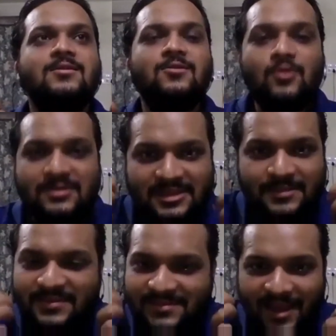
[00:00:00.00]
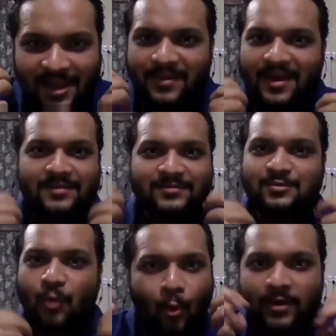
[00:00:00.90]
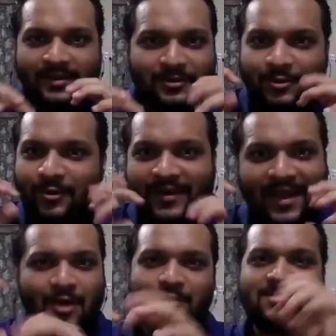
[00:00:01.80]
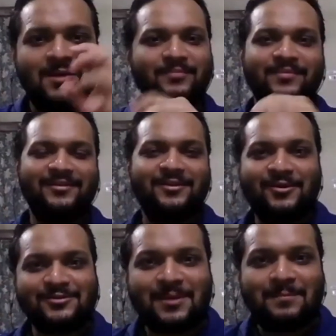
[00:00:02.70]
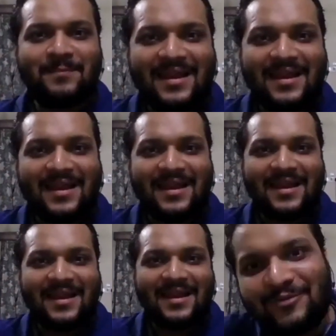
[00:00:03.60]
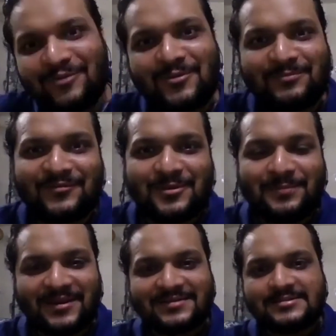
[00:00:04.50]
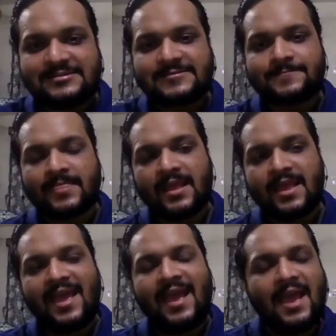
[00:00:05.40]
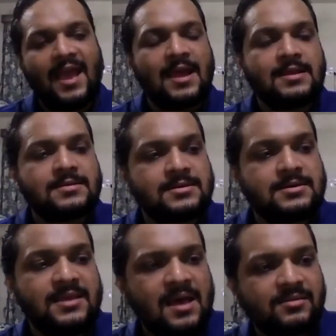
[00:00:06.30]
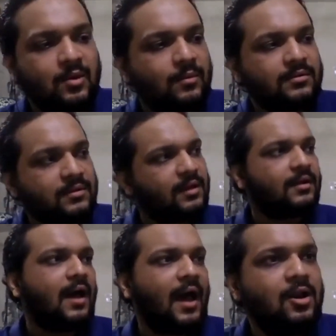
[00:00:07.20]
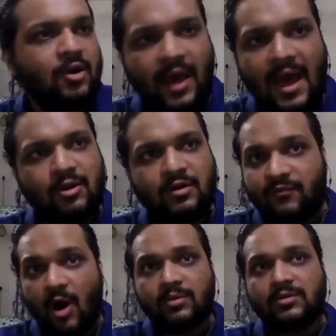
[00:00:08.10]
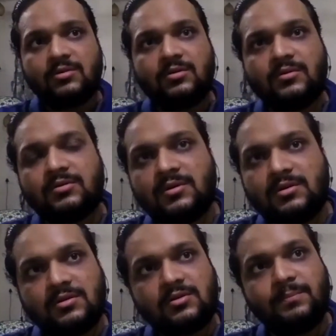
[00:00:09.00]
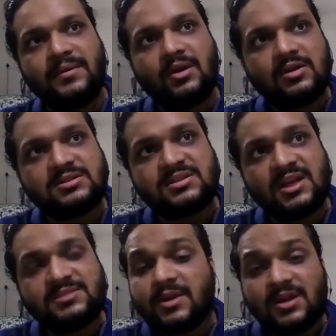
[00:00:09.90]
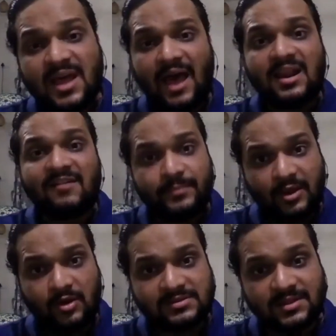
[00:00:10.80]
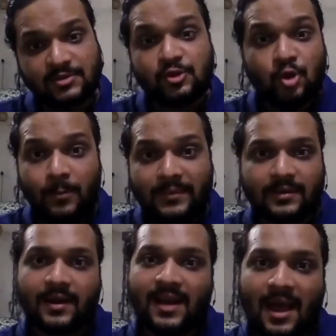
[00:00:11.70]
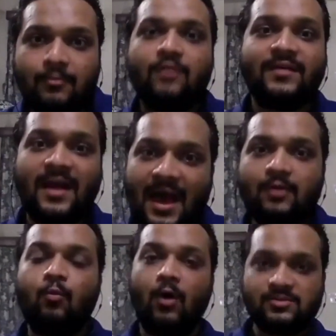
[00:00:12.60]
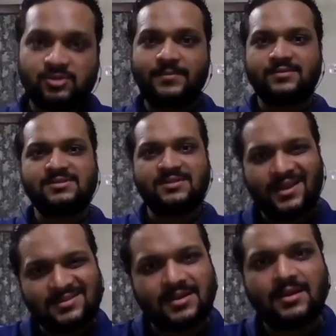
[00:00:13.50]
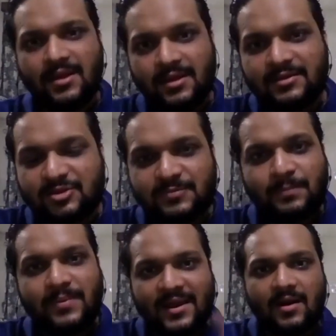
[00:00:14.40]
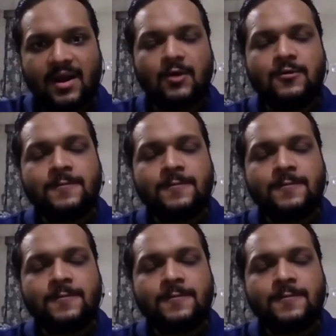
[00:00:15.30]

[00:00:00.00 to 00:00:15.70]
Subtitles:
look deep inside my soul and get out some melodies from different places. And yeah, so I look forward to being on stage because I love being on stage. You know me, right? I'm more of a guy who wants to be on stage and just play around.